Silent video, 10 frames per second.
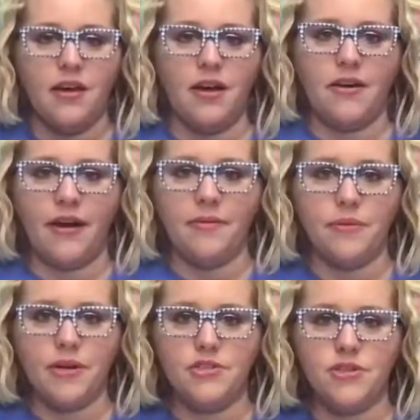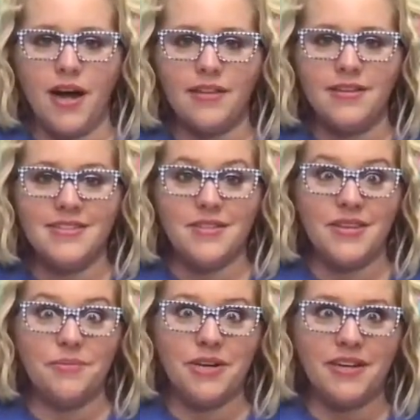Okay, we're going to draw this and
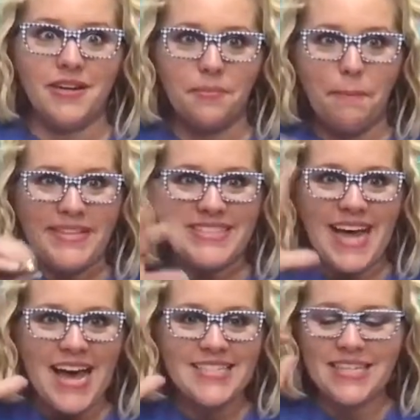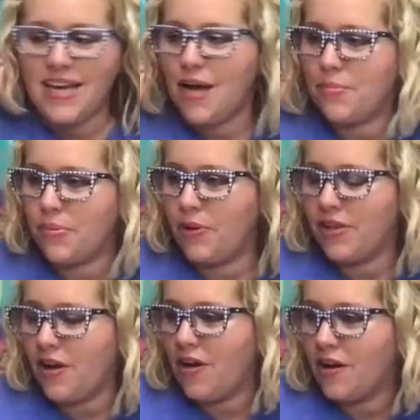then we're going to pizzazz it up with
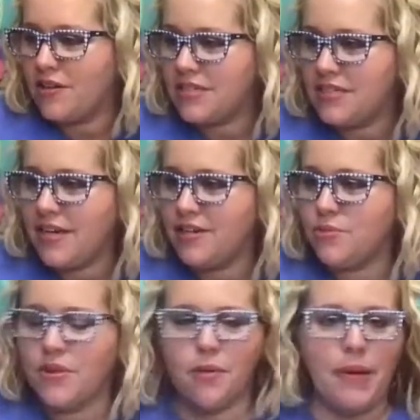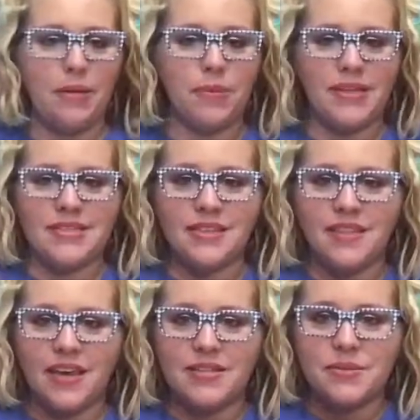our details with our paint pens and
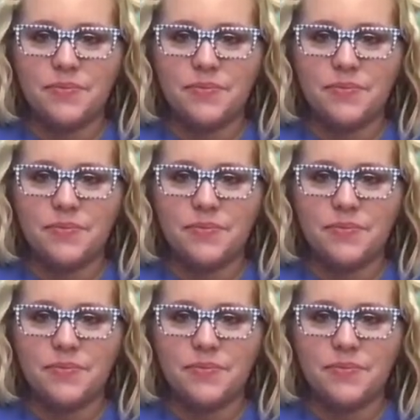things.